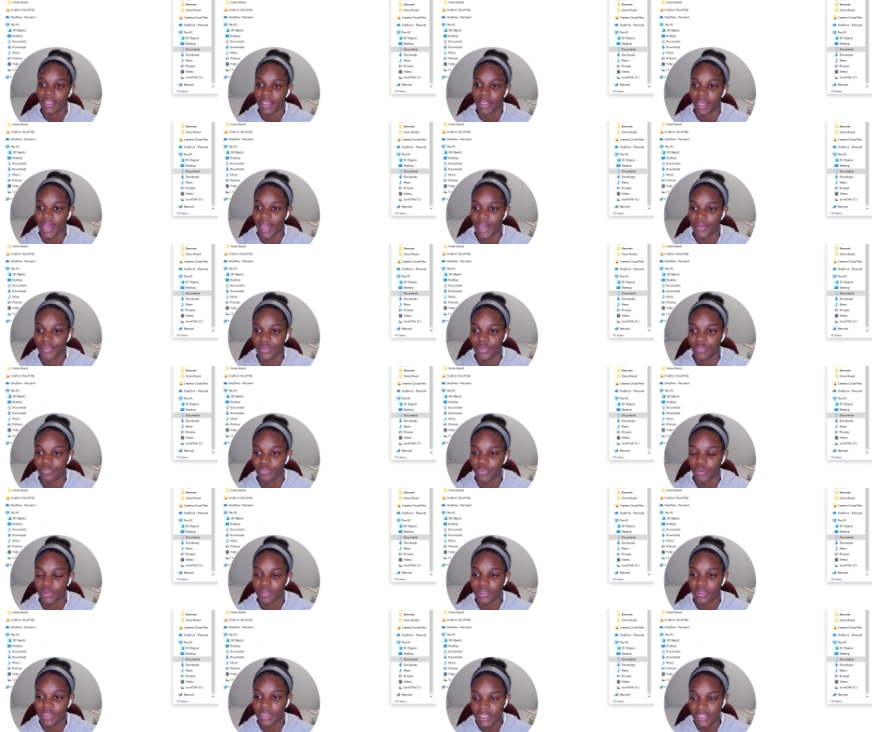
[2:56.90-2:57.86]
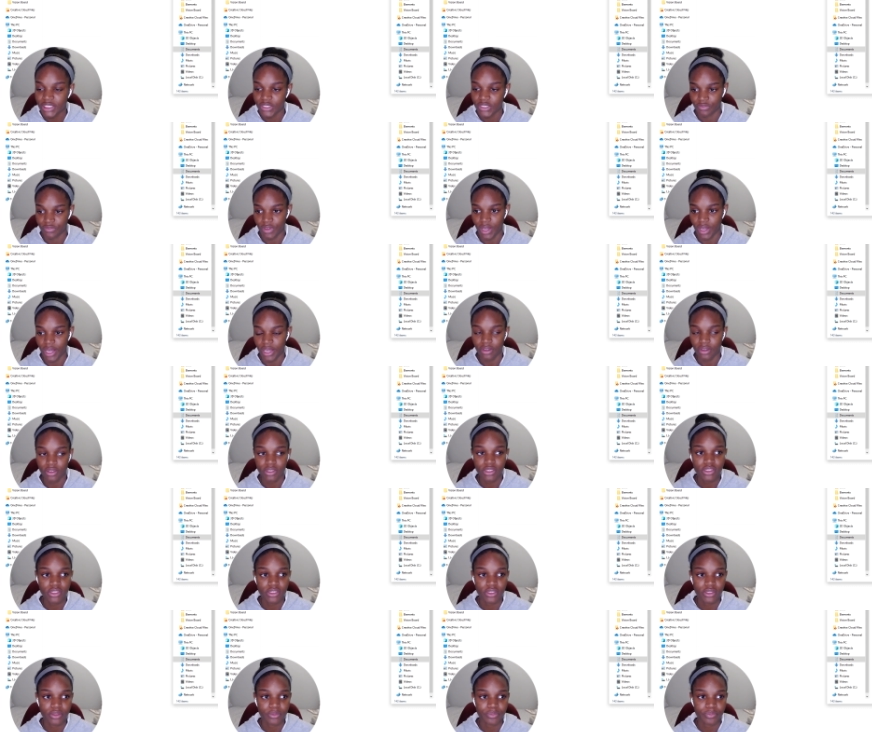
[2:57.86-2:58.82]
And then for these
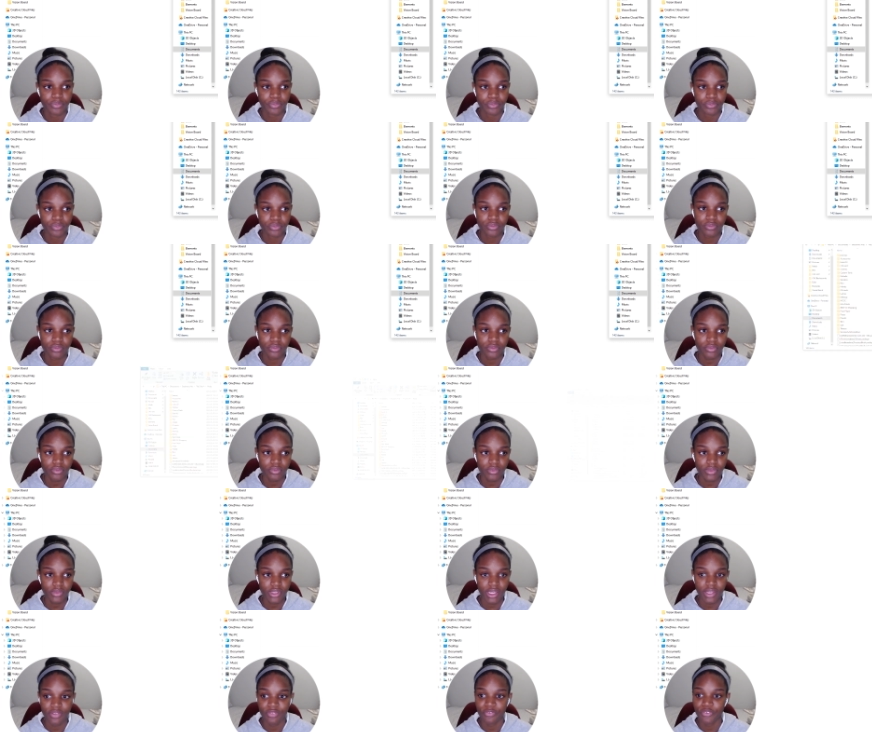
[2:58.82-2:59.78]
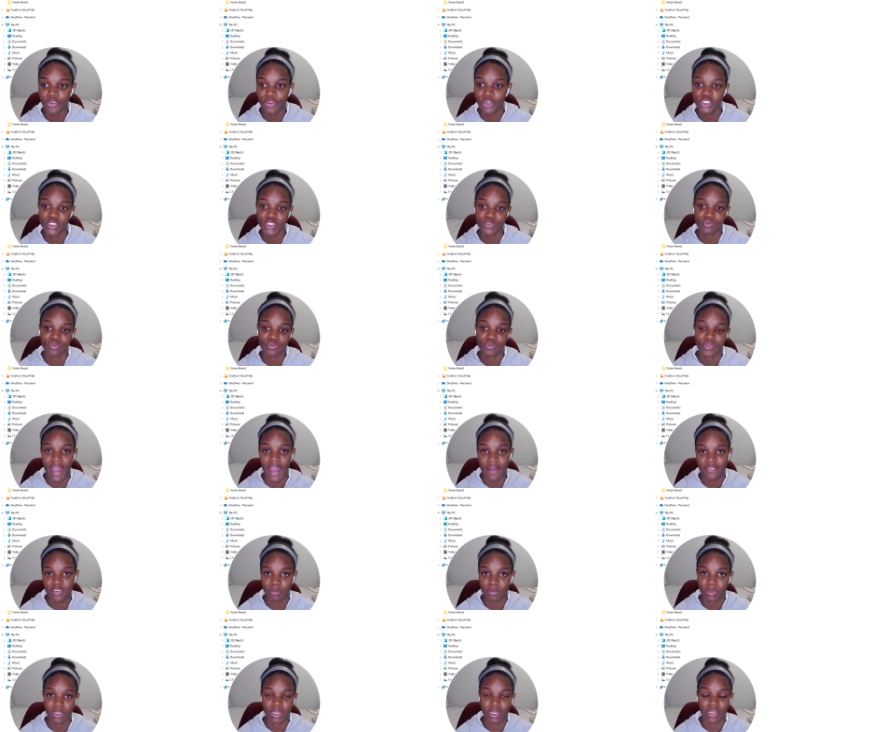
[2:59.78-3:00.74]
files, first they have to
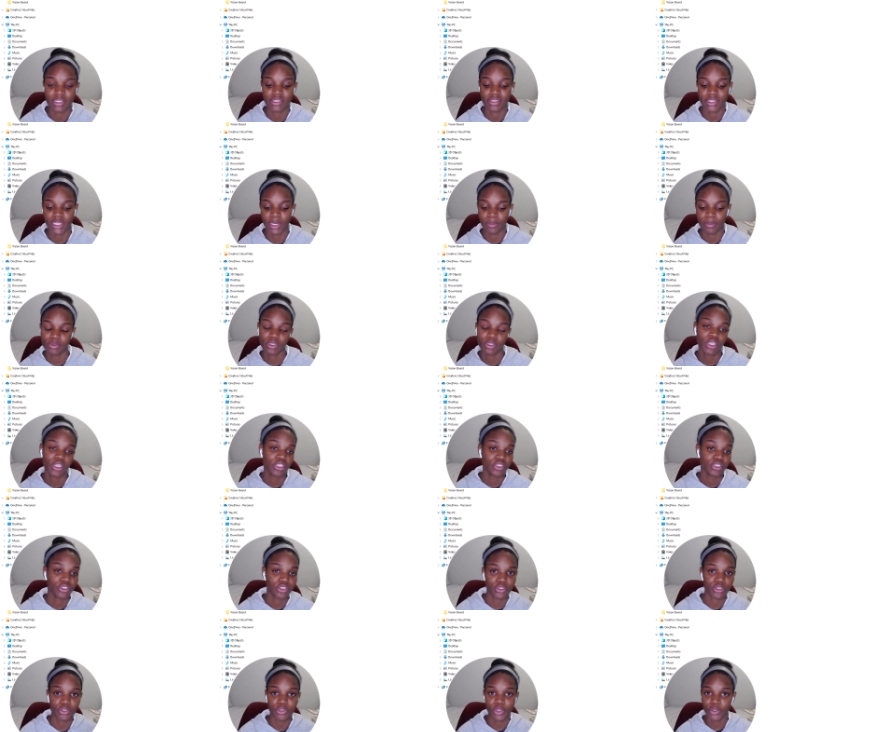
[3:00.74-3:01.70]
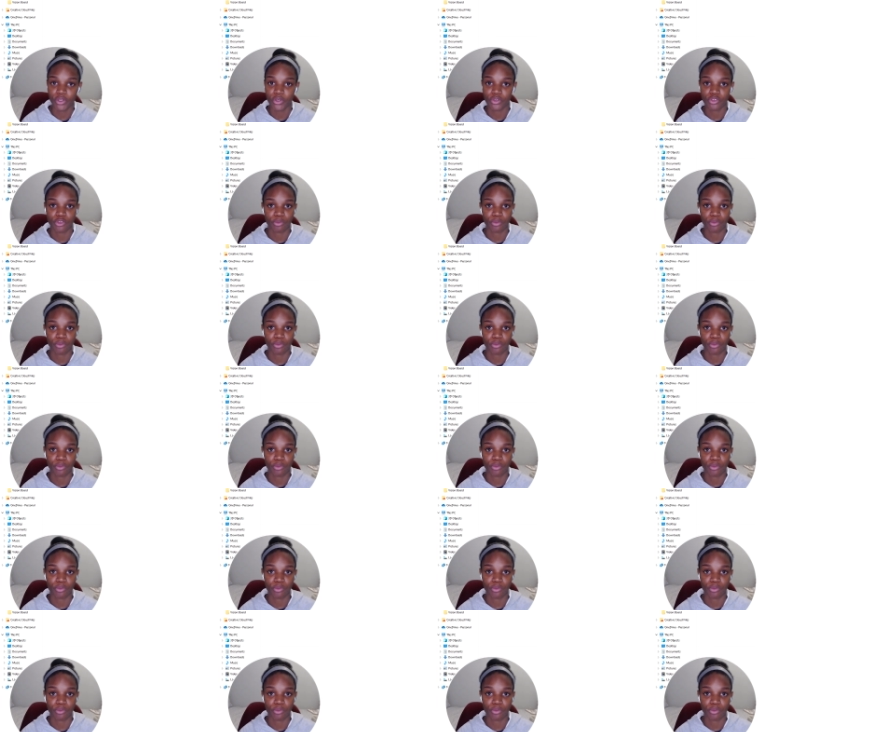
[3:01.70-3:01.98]
be unzipped. So you can use a